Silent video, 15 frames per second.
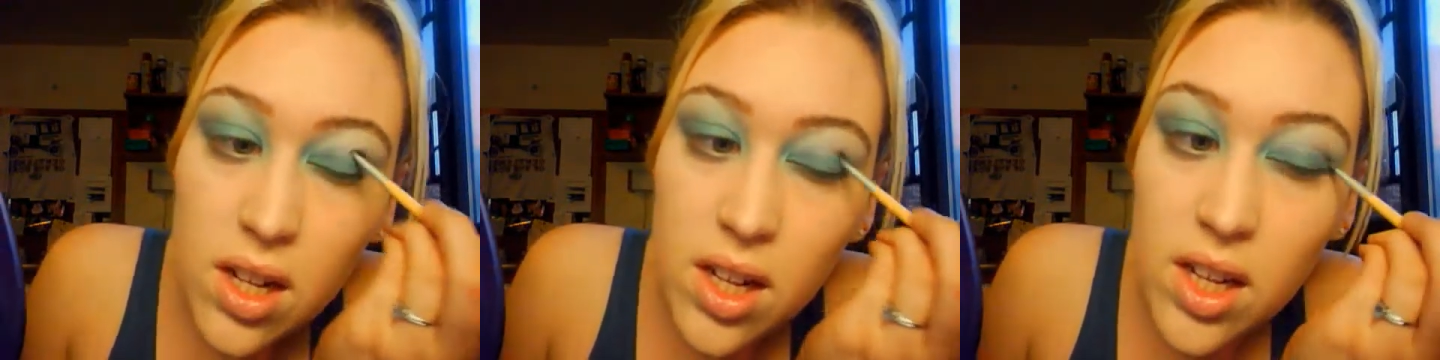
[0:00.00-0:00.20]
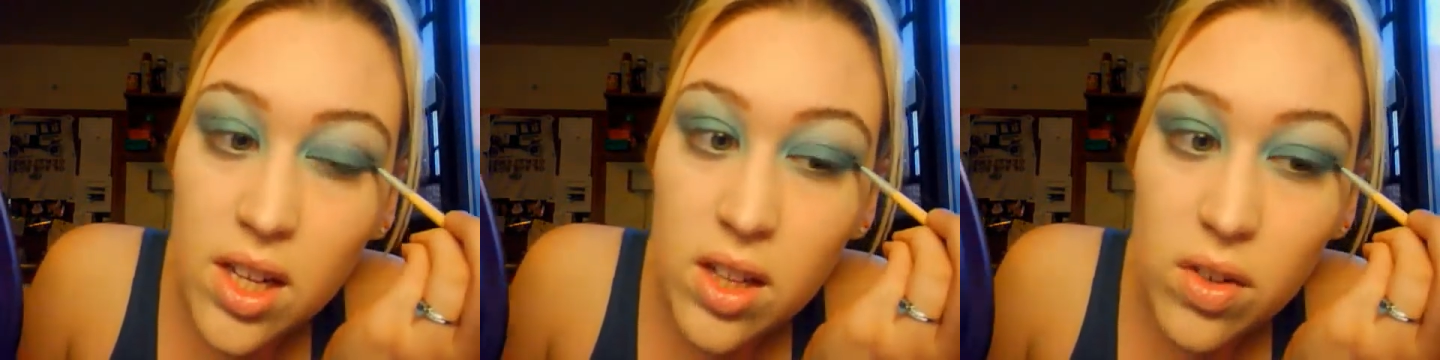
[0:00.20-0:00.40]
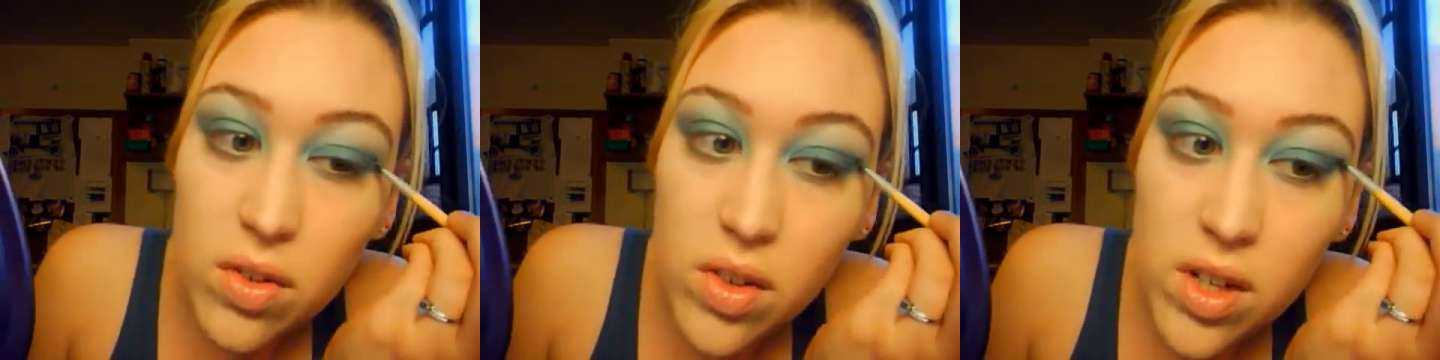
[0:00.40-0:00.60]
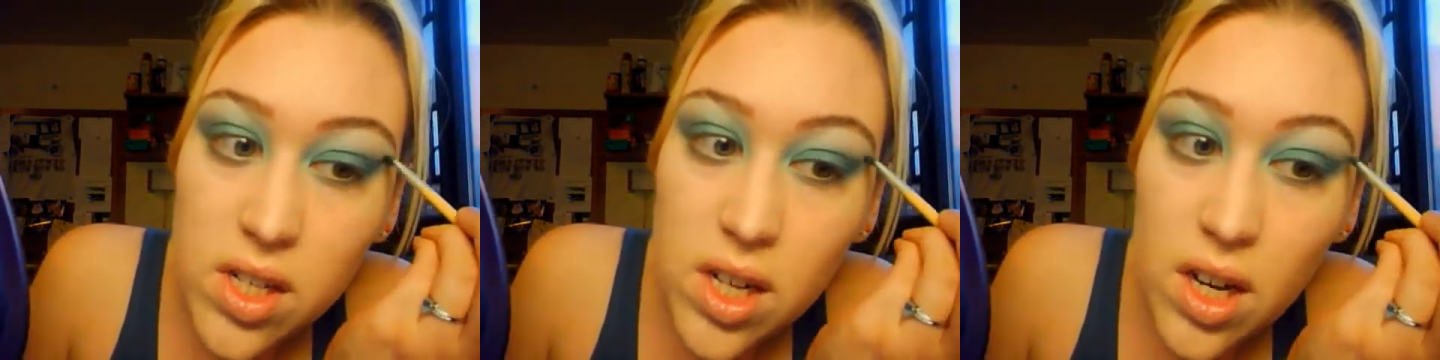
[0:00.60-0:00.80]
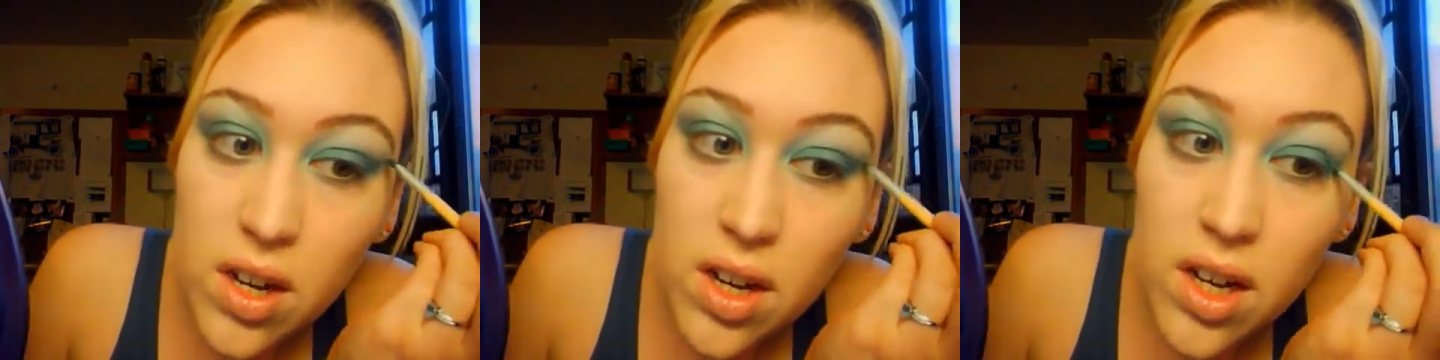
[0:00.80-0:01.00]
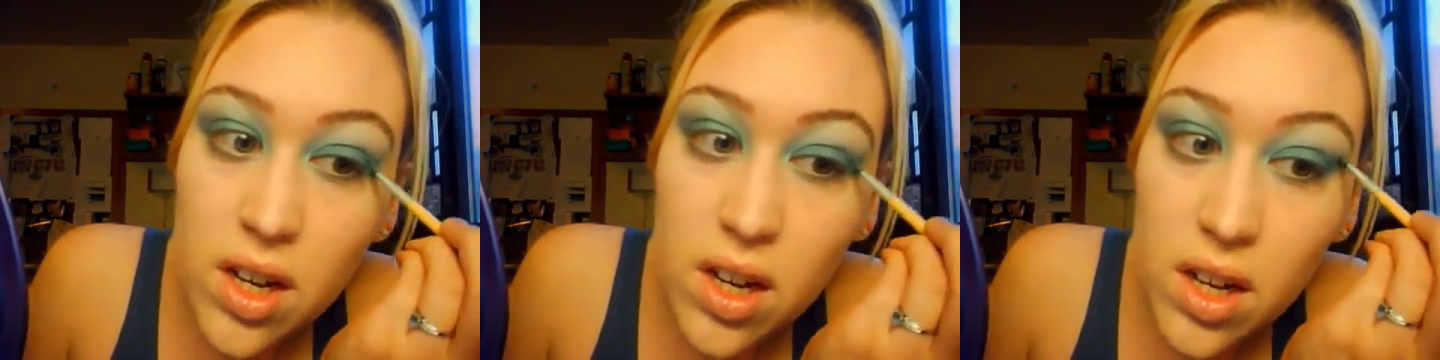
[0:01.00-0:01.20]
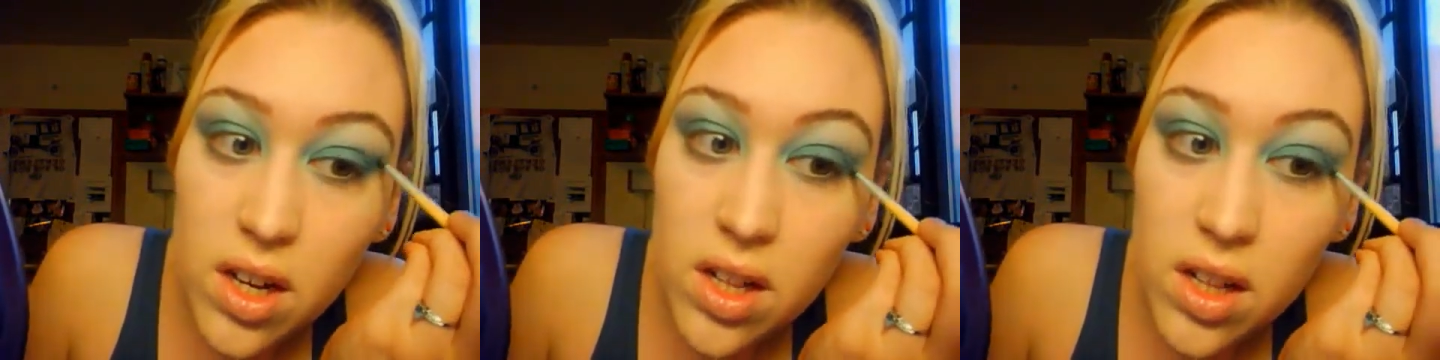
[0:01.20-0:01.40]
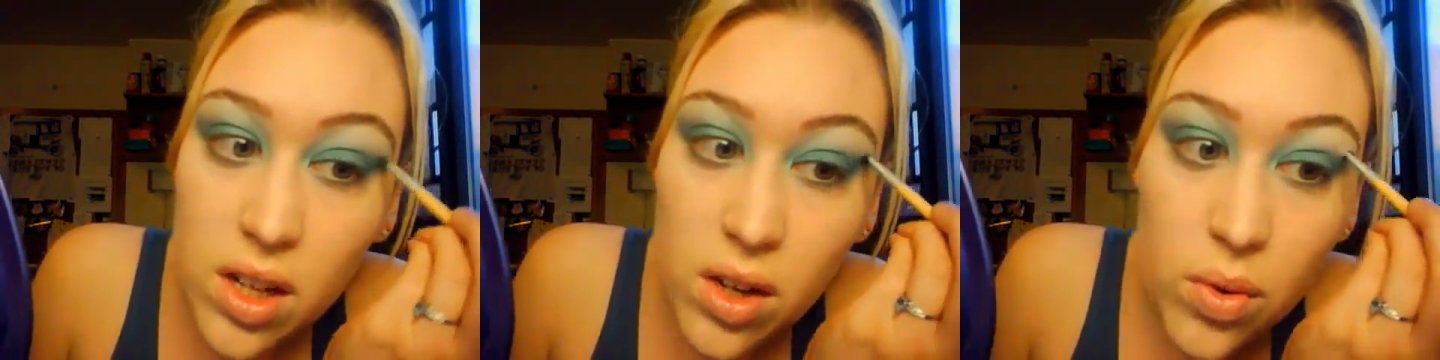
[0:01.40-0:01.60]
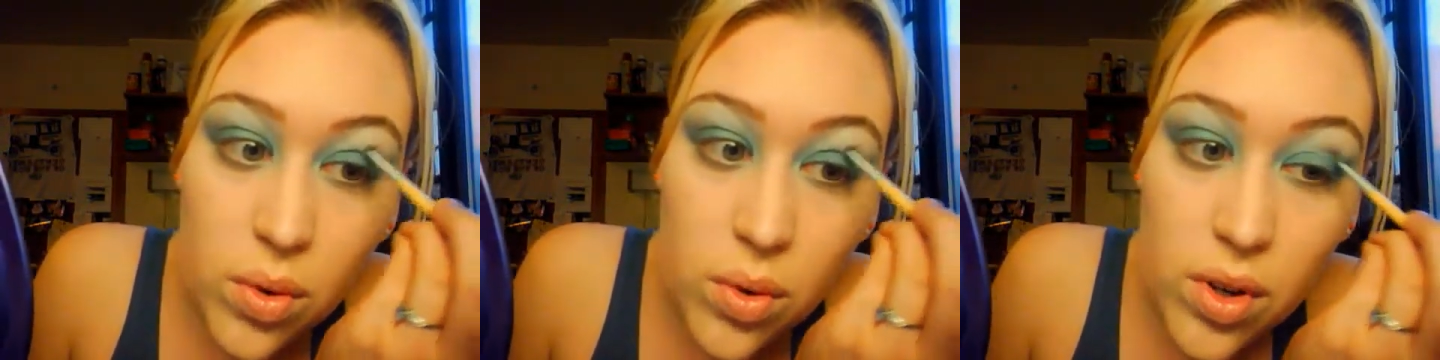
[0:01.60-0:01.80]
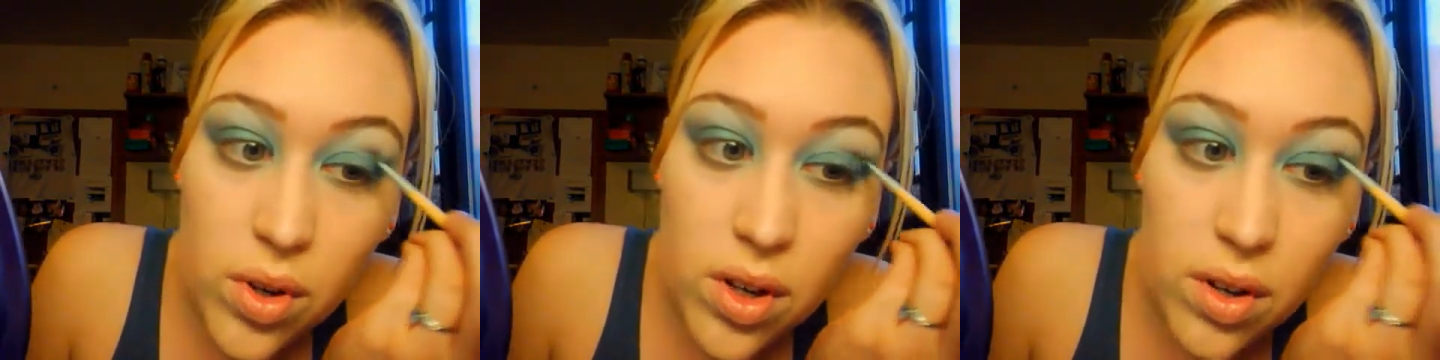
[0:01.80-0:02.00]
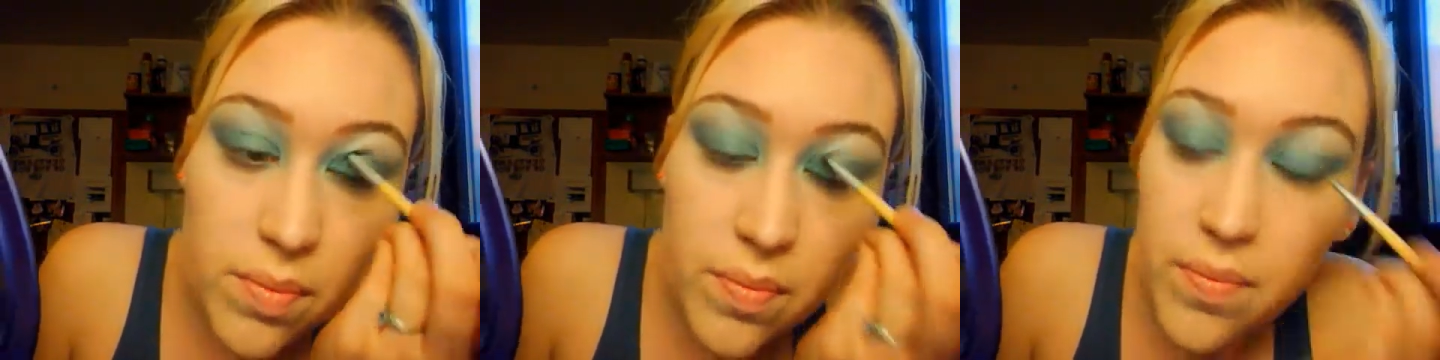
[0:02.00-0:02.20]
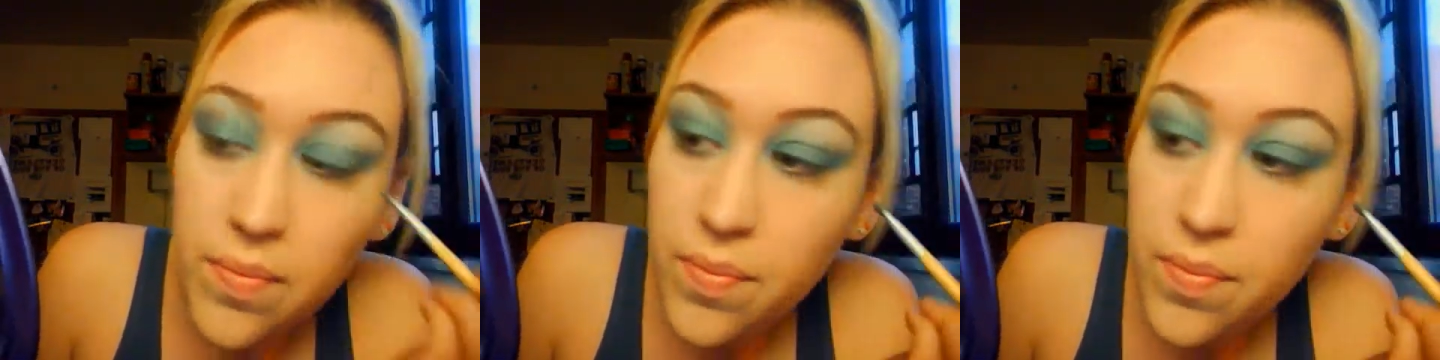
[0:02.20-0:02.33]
like the crease area and the corner.